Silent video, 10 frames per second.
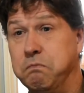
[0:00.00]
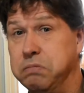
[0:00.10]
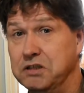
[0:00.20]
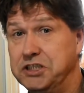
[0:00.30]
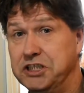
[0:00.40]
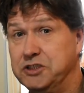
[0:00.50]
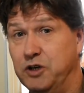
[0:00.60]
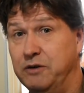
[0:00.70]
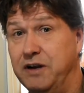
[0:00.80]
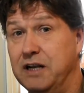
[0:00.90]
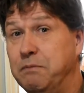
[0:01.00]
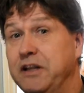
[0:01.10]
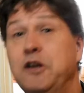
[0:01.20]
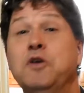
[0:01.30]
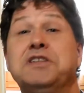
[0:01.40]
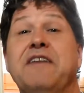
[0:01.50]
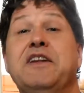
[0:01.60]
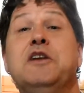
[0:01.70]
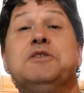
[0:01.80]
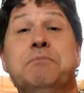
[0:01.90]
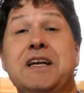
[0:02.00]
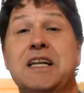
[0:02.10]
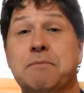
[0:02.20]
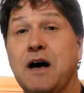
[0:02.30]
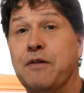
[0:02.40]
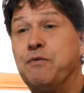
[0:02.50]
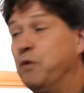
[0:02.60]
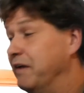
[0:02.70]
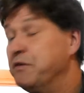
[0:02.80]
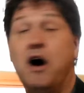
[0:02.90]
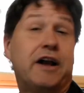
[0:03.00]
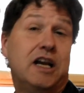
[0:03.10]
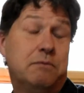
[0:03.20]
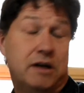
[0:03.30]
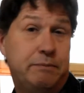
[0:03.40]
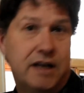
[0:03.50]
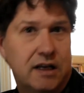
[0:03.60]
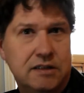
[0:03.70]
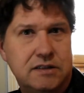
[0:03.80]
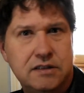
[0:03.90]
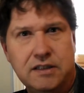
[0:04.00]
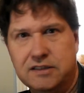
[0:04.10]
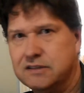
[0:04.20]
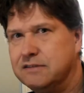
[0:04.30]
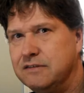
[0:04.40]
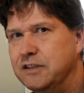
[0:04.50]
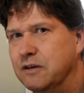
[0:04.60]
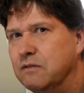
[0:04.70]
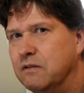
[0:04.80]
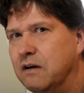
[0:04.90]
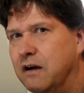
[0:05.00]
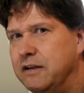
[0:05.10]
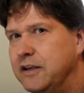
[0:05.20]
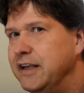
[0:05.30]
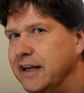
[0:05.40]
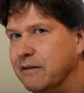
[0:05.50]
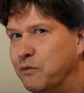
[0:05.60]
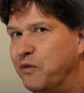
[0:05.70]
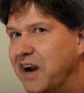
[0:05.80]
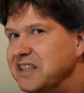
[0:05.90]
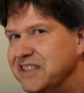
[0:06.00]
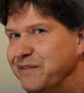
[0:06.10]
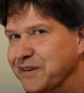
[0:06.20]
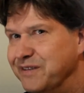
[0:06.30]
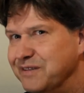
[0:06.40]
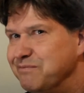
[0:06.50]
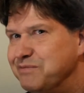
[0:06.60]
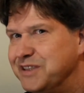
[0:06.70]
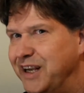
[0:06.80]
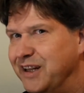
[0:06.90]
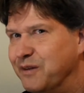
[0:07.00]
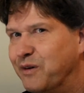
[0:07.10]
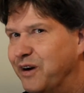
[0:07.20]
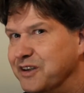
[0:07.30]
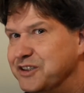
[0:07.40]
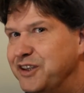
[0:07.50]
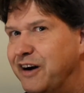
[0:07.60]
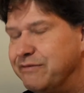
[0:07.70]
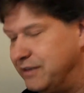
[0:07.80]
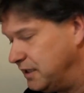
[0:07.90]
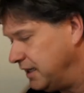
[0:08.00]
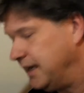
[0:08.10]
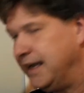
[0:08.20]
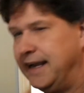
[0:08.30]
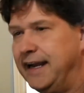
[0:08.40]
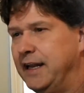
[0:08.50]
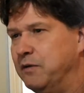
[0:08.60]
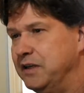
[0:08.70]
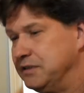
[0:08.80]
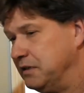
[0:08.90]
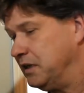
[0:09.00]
bullshit train wreck. But you notice I have to use mealy mouth way of talking about it because it's, you know, you can get arrested for saying the wrong stuff. Anyways,